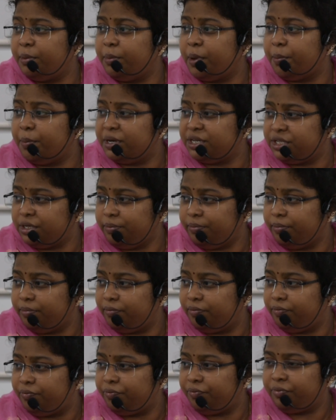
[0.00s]
membership.
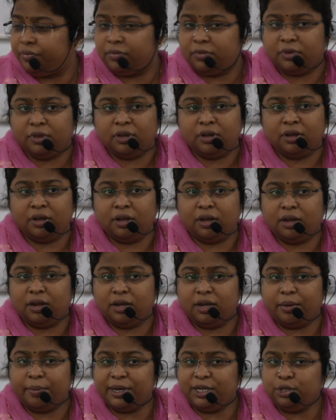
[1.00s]

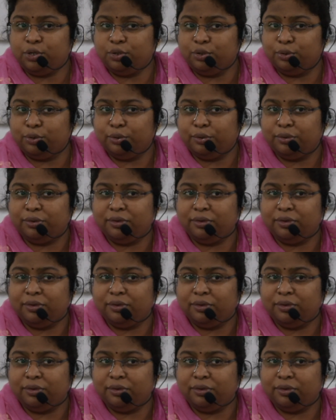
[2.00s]
Number 2,